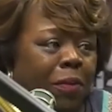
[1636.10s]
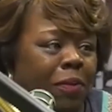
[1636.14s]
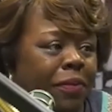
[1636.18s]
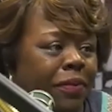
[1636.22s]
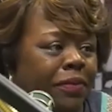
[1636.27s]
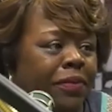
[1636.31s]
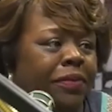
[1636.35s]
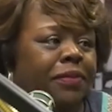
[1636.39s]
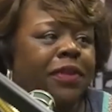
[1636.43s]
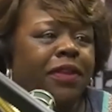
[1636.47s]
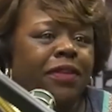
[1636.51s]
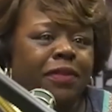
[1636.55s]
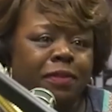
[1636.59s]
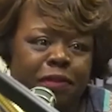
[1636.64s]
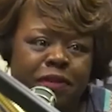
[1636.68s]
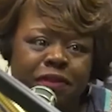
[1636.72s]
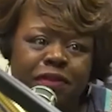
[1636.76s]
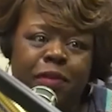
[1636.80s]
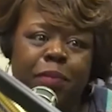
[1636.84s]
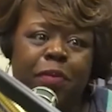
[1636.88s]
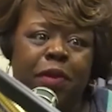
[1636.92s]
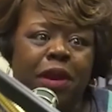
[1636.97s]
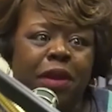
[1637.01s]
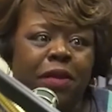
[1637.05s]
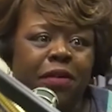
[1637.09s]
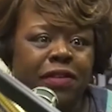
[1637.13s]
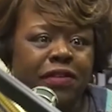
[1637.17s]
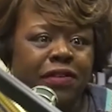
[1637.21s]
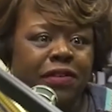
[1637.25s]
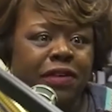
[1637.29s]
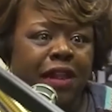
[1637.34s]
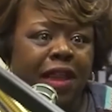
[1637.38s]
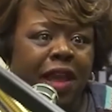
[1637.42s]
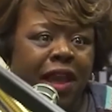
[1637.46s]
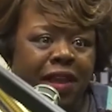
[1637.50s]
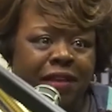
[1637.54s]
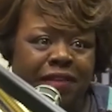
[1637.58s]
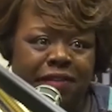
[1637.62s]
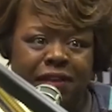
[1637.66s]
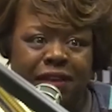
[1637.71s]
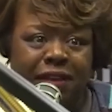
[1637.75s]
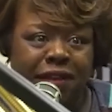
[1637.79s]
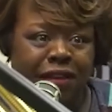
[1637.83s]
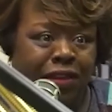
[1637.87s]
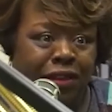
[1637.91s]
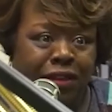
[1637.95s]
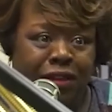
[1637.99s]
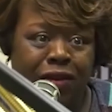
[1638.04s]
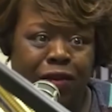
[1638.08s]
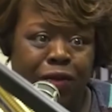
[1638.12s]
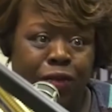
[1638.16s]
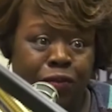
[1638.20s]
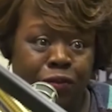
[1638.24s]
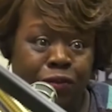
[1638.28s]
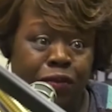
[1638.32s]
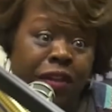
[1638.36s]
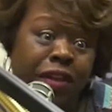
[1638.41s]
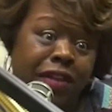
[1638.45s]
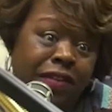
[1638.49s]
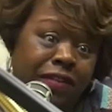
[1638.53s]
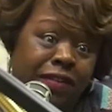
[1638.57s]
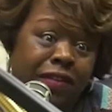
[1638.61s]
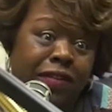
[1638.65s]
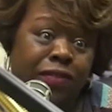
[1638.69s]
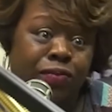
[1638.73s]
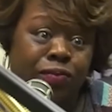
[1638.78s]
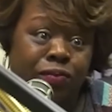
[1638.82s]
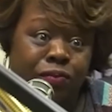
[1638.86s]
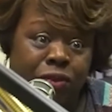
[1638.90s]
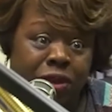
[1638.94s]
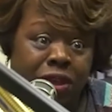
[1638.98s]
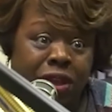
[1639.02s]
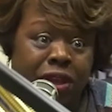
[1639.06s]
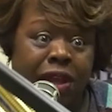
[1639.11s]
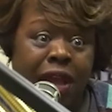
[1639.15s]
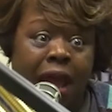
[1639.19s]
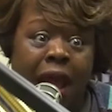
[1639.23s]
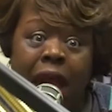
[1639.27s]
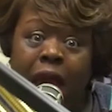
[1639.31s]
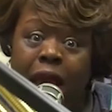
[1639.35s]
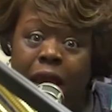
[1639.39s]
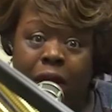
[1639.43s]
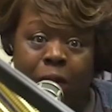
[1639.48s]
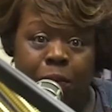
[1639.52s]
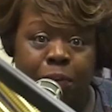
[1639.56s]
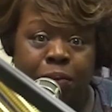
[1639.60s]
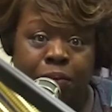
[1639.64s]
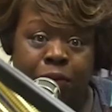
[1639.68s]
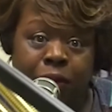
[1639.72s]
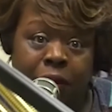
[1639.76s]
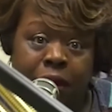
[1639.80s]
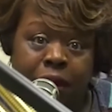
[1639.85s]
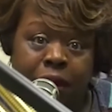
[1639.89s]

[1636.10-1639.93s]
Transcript: has grown into a personal sanctuary, a backyard filled with